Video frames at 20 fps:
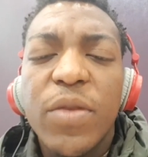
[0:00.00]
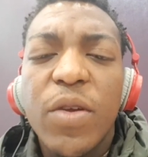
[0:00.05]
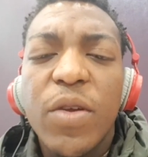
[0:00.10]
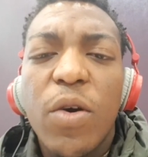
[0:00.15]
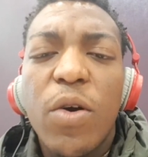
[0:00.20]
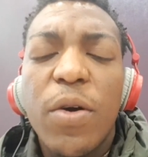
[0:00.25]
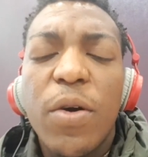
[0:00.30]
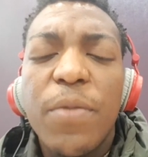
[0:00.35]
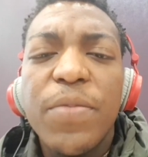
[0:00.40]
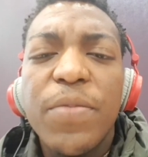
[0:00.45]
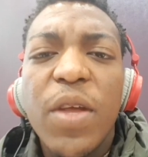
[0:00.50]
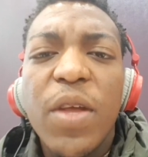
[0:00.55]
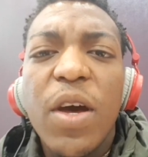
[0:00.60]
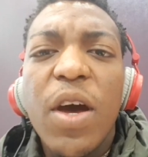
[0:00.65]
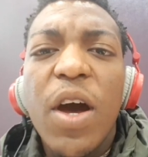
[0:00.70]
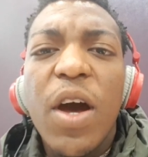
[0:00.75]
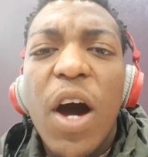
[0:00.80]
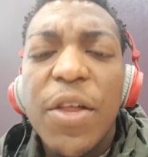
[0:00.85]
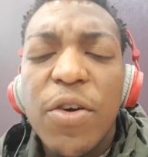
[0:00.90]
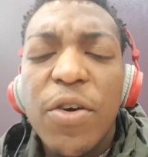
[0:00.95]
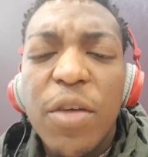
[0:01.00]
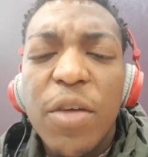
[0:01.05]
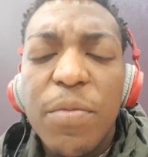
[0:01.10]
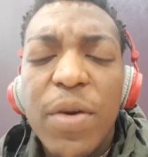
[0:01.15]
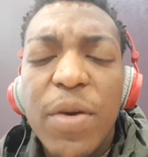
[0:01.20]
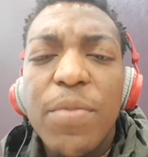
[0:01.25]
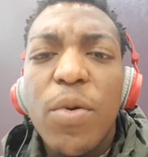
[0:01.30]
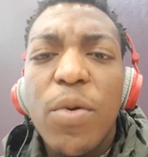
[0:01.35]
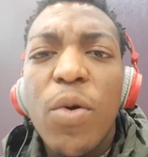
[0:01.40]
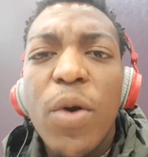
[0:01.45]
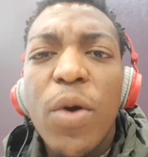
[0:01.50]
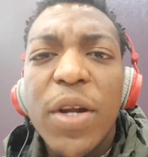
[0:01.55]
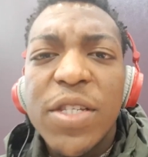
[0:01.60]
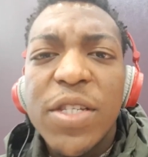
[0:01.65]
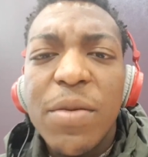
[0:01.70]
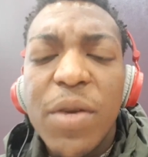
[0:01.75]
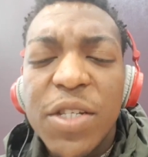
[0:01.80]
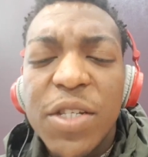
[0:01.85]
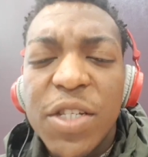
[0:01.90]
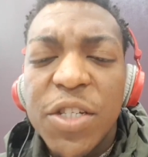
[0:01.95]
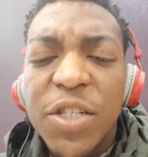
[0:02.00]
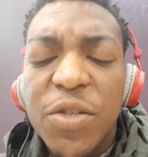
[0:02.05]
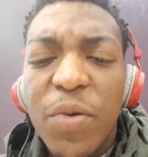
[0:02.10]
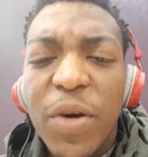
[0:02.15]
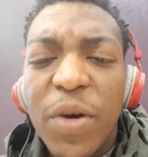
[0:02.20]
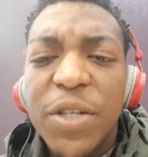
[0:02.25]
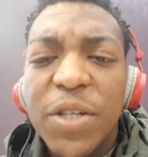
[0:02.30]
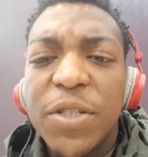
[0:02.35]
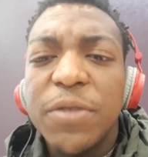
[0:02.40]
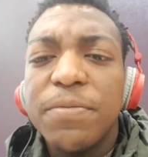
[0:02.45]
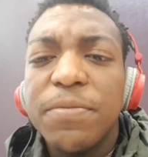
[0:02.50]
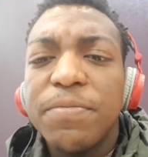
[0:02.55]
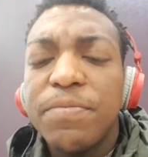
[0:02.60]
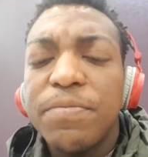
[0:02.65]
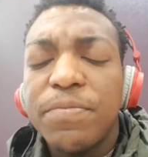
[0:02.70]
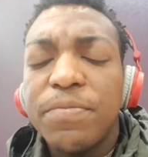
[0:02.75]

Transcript: Or are there other people who are in a similar situation